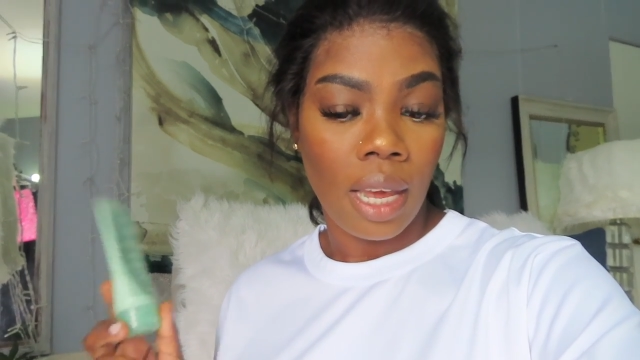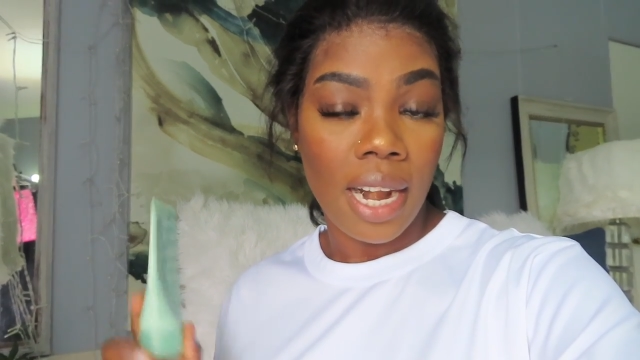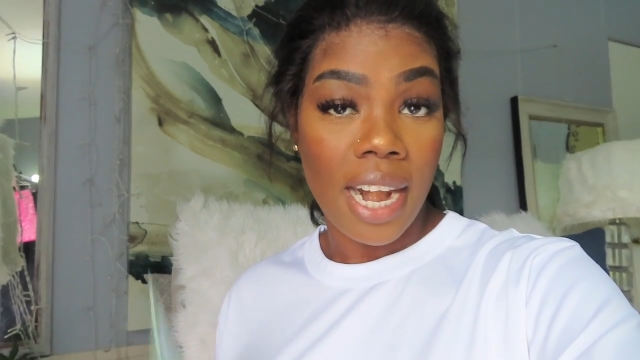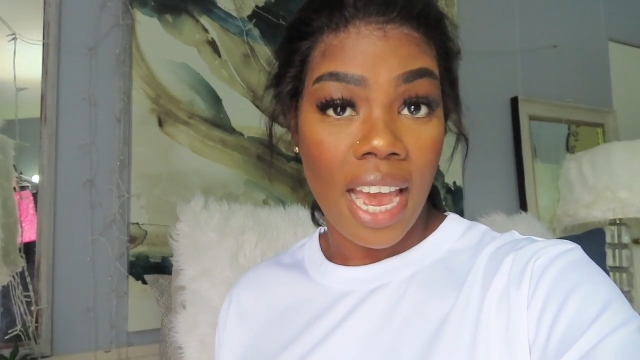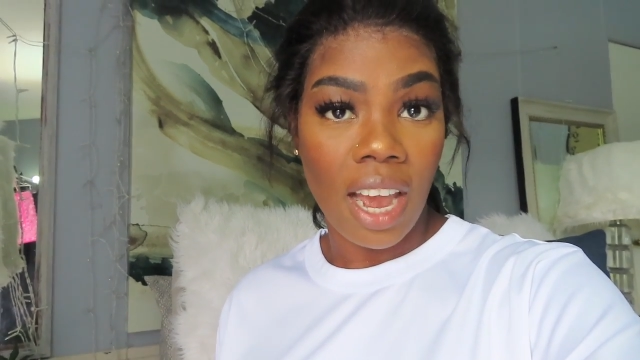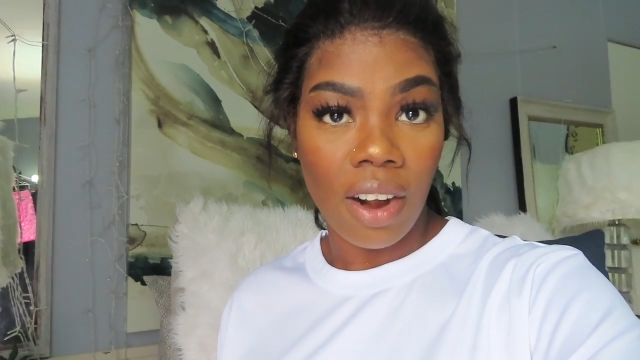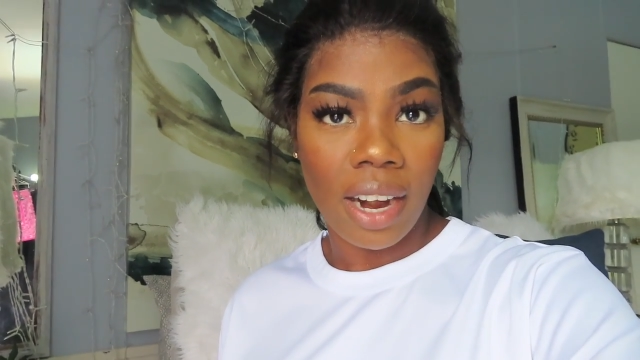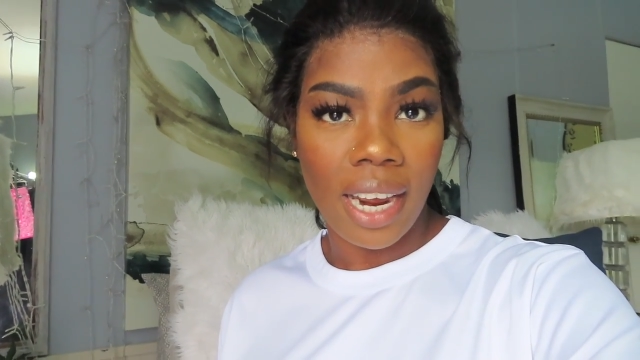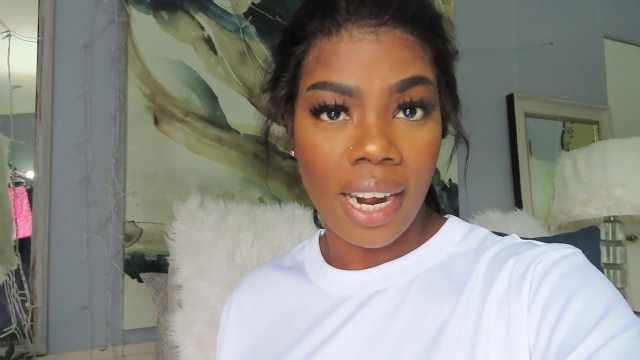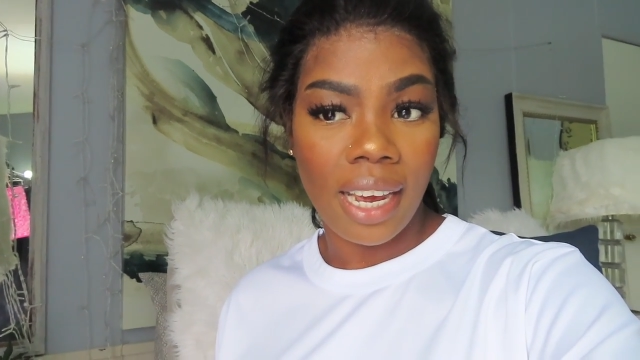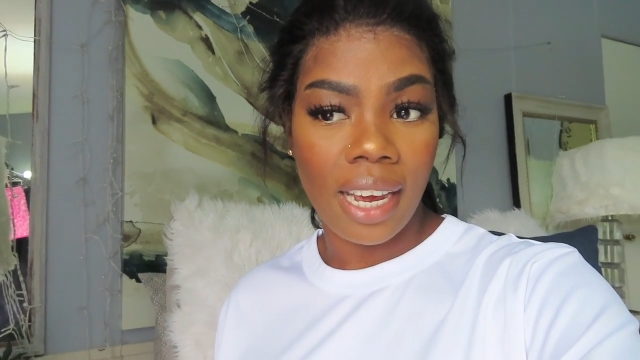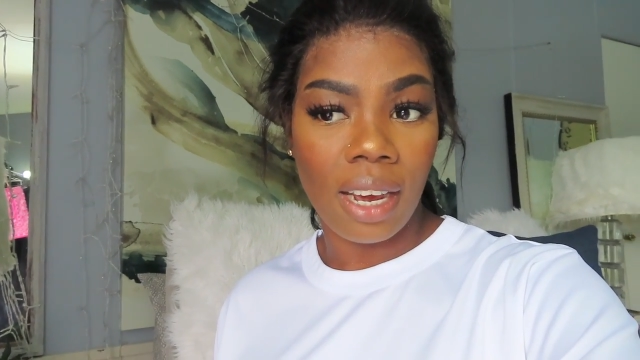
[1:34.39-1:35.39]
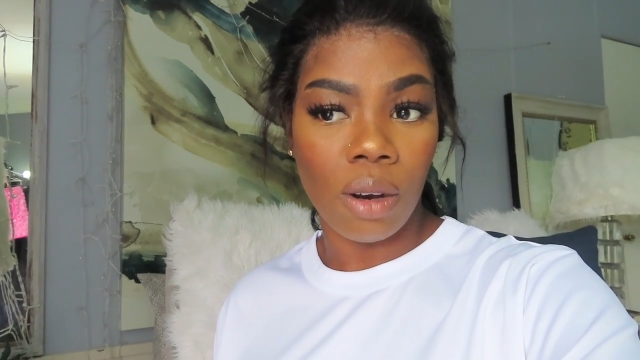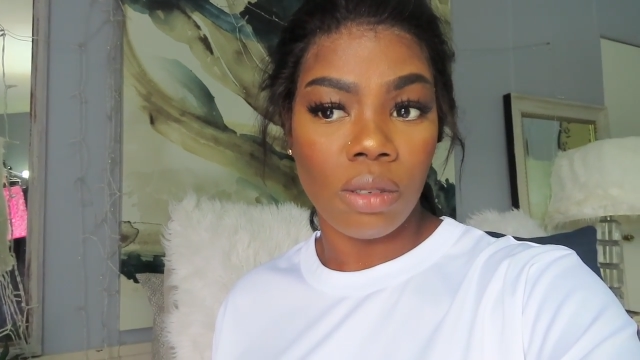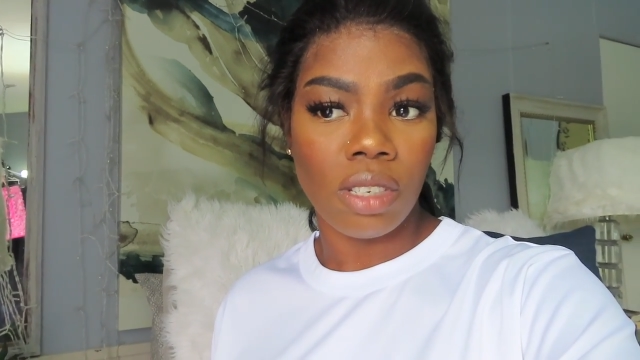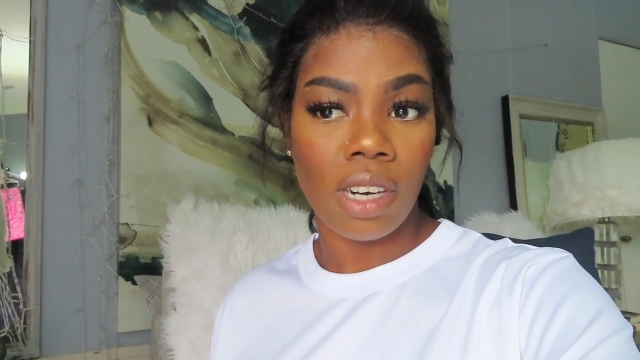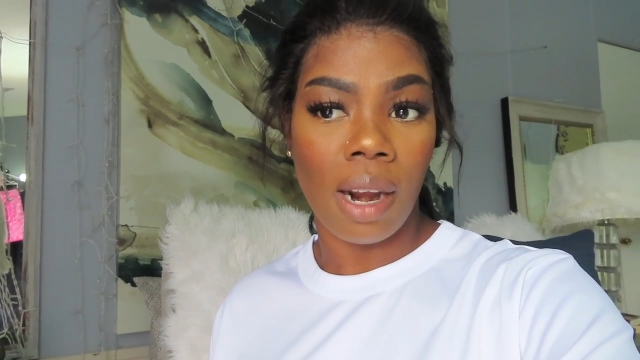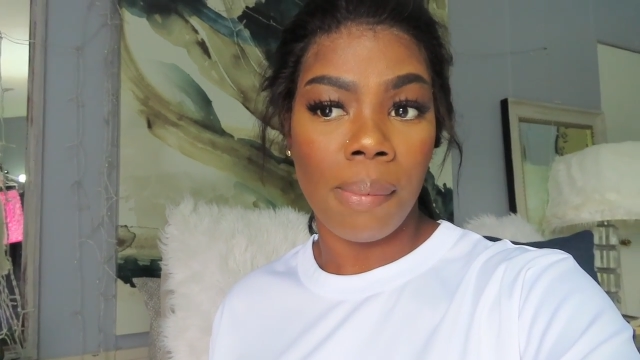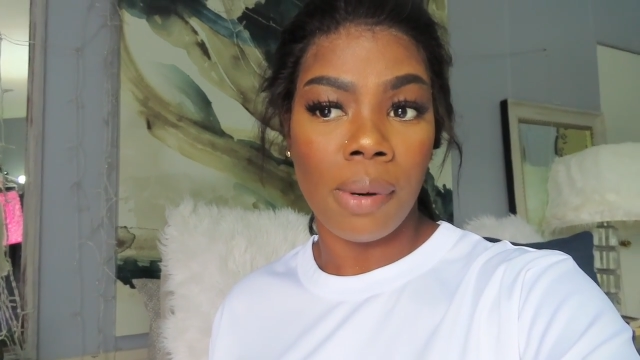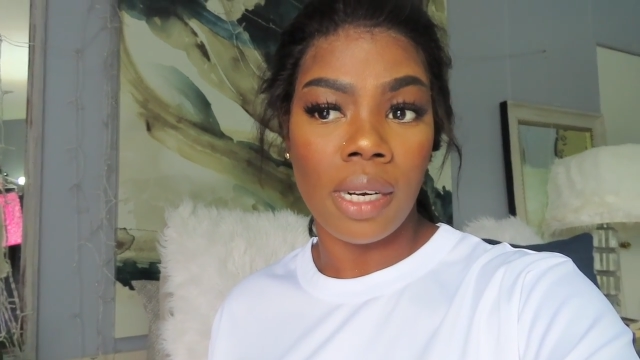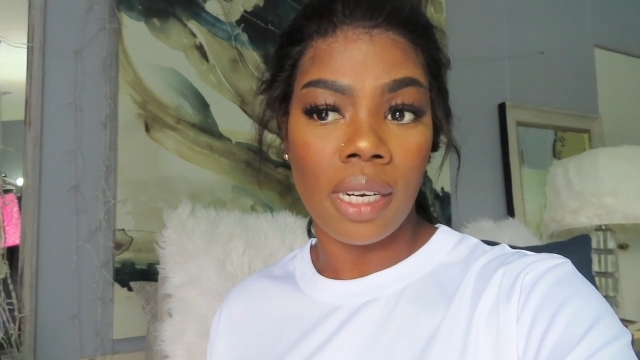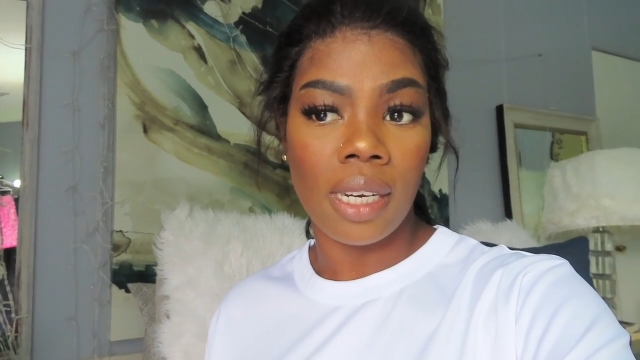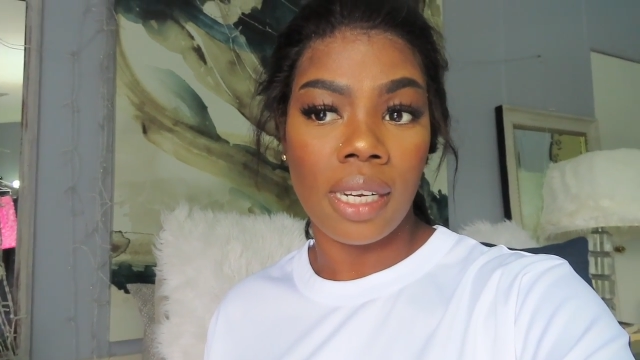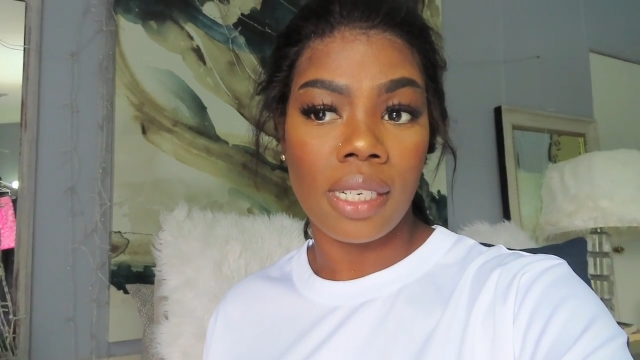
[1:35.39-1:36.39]
Nair in it or should I
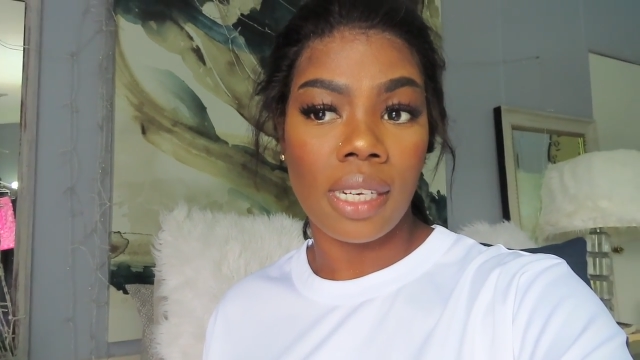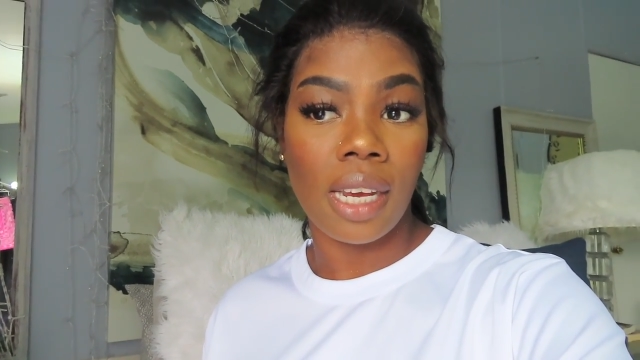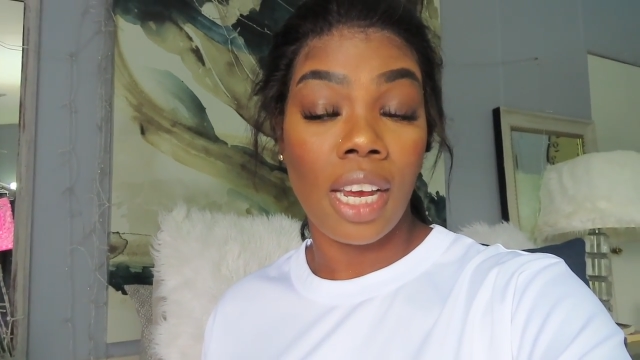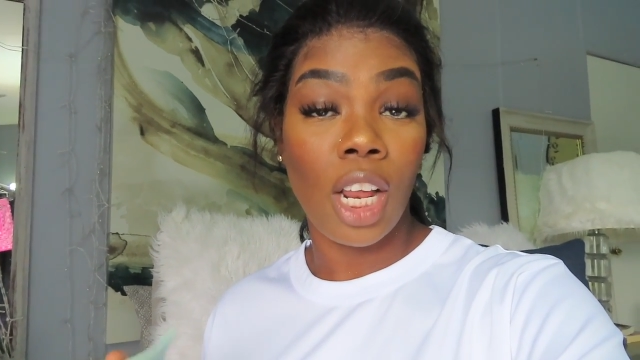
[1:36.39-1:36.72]
put